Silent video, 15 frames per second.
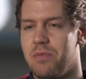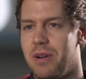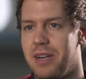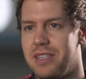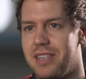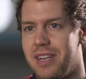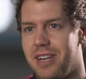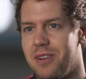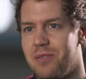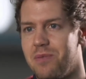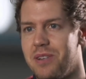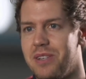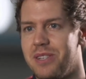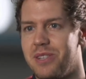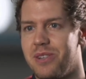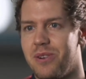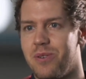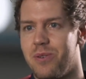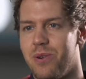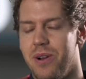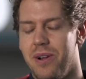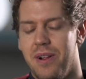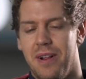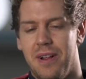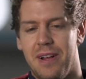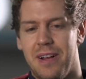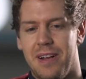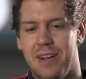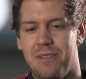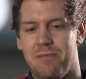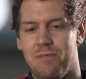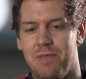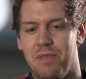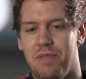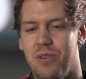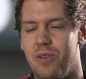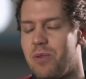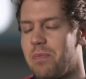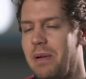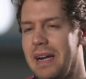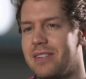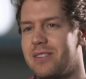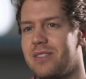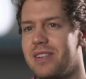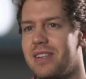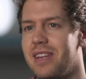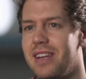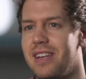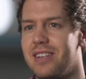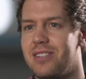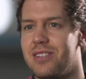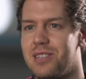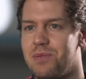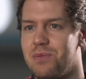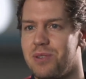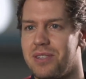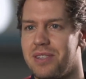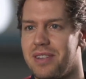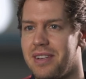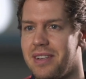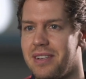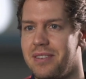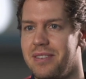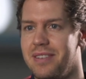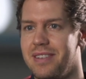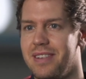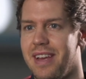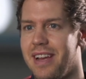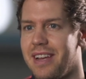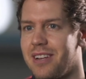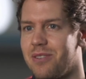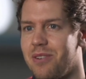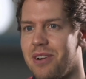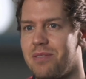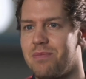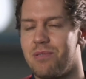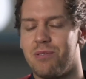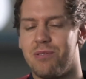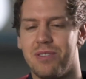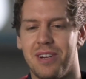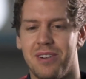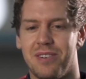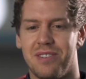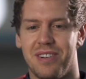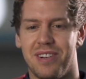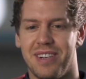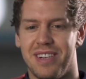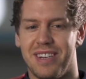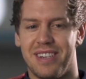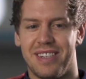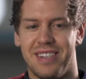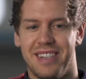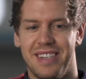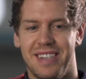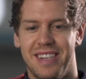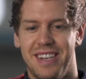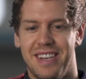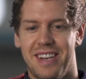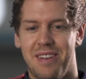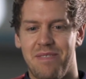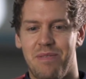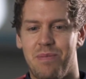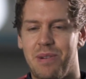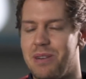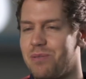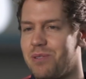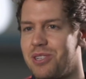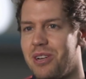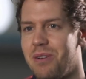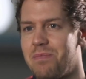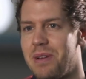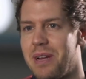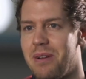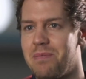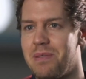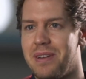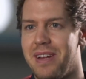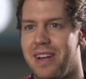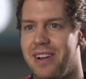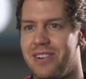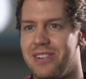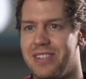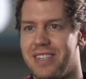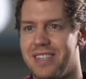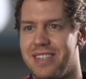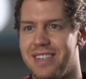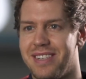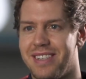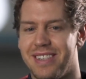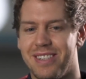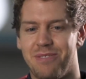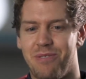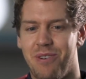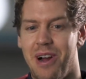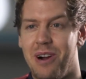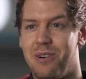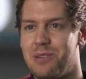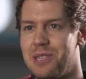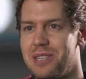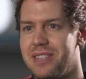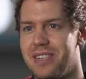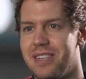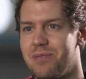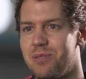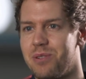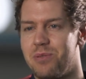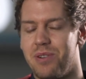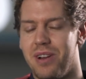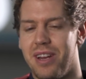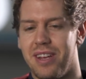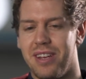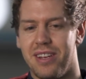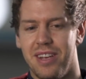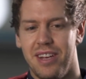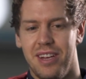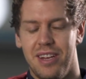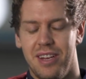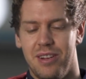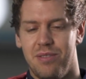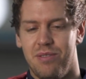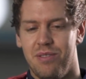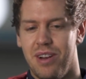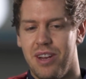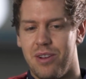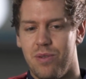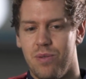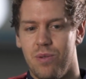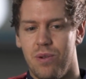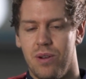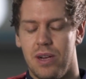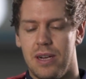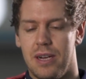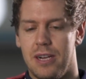my second win. So if you look back to the day, it just was yeah, incredible. You know, everybody was jumping up and down and for hours, and it was really cool.